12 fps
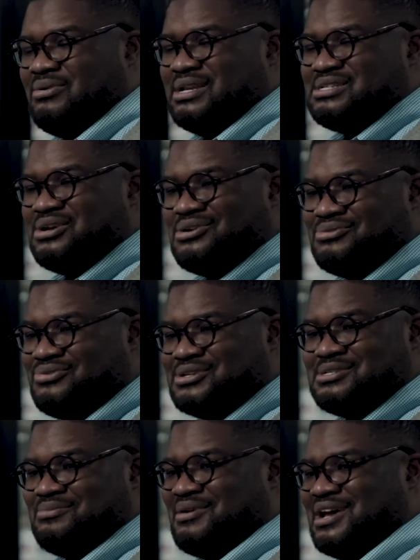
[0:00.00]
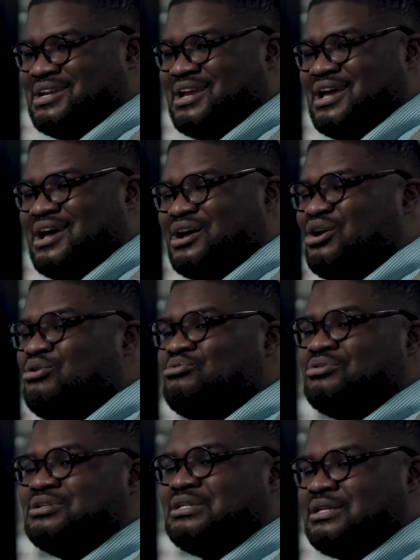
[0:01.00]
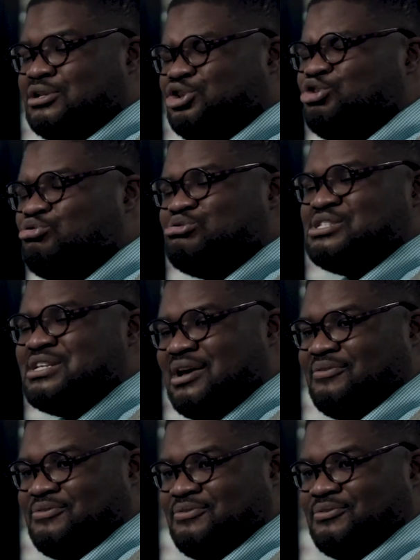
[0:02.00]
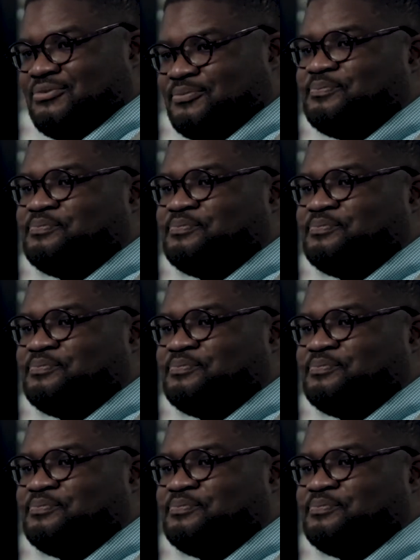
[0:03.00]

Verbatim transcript: Go intern for somebody. Go do stuff